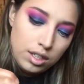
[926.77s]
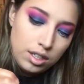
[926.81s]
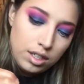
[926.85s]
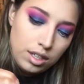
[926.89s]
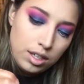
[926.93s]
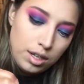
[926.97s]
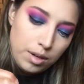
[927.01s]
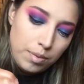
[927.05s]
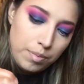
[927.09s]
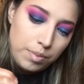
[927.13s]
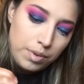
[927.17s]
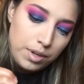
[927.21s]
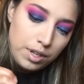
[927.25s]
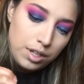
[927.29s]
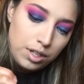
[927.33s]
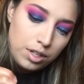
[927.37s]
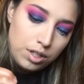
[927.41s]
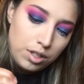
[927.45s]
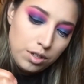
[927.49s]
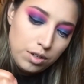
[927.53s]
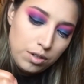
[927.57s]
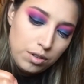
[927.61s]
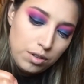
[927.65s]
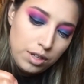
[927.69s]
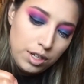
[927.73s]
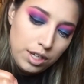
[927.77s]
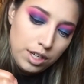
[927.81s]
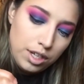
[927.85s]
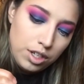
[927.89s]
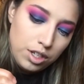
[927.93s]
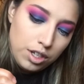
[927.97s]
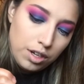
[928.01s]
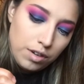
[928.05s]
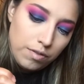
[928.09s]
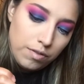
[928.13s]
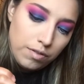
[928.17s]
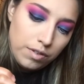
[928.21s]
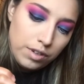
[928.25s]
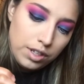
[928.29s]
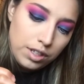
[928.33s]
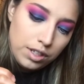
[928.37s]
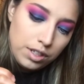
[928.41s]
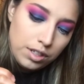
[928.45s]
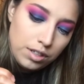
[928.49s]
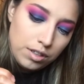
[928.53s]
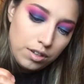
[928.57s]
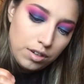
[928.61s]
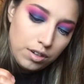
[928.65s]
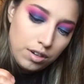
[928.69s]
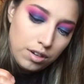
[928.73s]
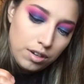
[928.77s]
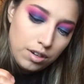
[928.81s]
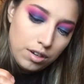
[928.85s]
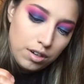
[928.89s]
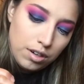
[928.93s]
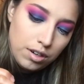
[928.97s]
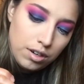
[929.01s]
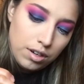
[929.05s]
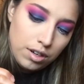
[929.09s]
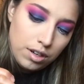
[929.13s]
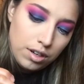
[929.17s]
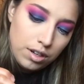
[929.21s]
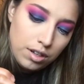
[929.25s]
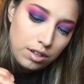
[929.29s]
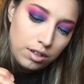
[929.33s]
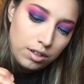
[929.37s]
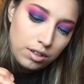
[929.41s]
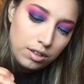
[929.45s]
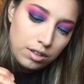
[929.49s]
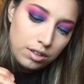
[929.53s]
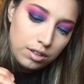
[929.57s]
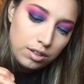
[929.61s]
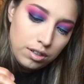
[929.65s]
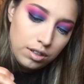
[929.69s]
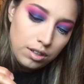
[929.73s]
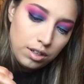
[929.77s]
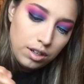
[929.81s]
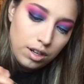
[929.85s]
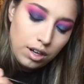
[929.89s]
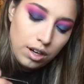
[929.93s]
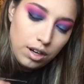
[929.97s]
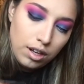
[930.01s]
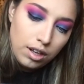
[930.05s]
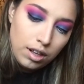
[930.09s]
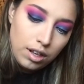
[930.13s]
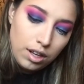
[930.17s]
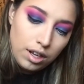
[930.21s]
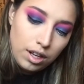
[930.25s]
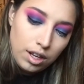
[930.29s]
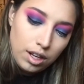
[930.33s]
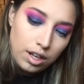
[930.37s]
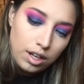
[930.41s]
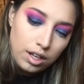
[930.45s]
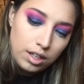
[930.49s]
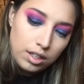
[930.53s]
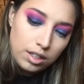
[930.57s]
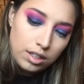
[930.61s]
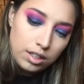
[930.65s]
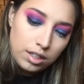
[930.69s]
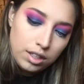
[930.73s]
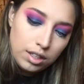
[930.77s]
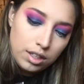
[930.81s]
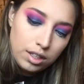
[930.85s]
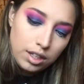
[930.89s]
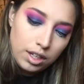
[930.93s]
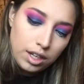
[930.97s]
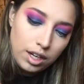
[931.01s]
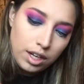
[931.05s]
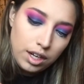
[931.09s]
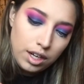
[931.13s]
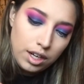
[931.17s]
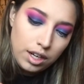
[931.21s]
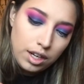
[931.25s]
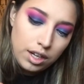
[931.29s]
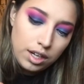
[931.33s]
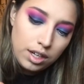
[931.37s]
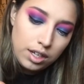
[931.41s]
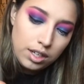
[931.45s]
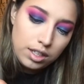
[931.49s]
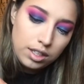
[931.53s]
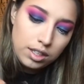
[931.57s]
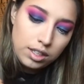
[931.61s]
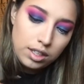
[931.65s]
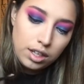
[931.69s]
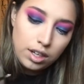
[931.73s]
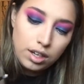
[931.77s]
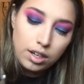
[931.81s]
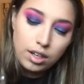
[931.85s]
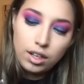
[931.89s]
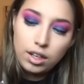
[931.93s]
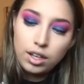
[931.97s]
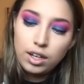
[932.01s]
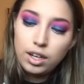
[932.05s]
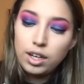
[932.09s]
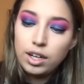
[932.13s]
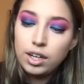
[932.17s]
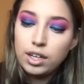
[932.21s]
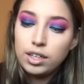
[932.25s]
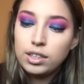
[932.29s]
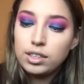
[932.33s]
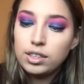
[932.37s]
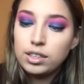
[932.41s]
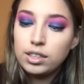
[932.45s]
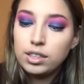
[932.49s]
Dip into the Jeffree Star, not a lot. Okay guys, not a lot.